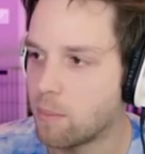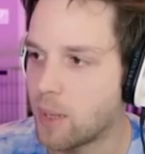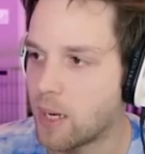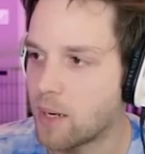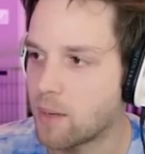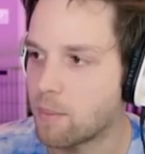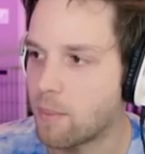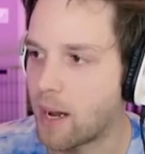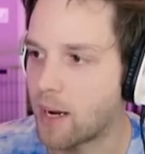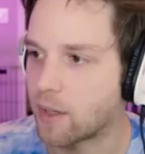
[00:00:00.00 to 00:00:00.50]

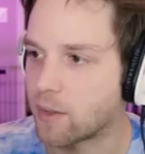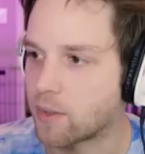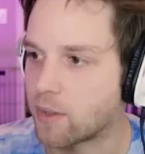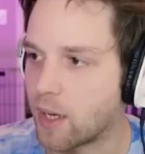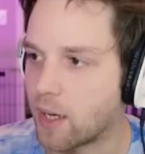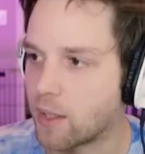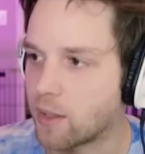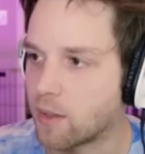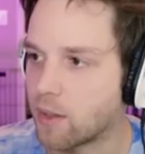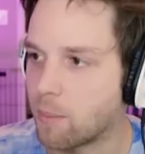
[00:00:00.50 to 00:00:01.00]
beat Mega
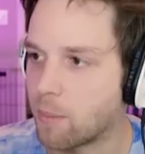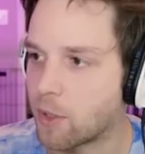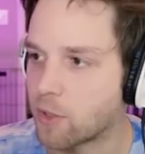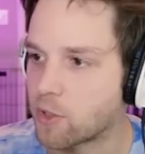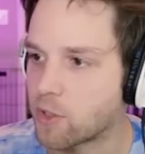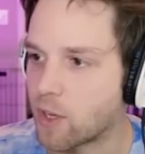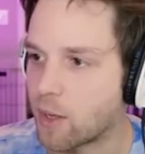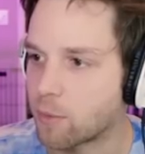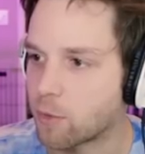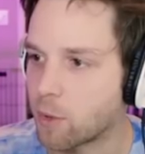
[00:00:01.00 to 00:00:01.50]
Satan a
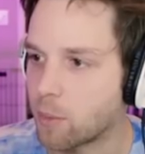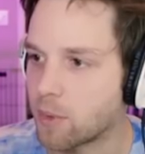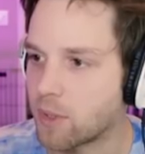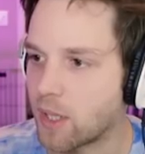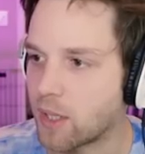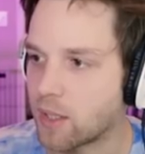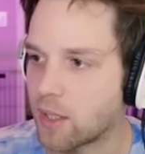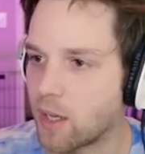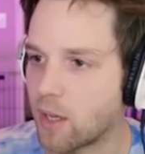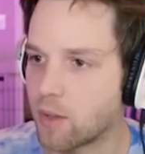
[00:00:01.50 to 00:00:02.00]
bunch of times. Or was
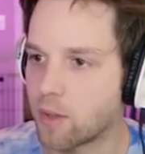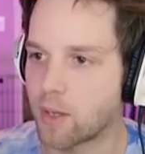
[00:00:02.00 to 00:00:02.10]
that the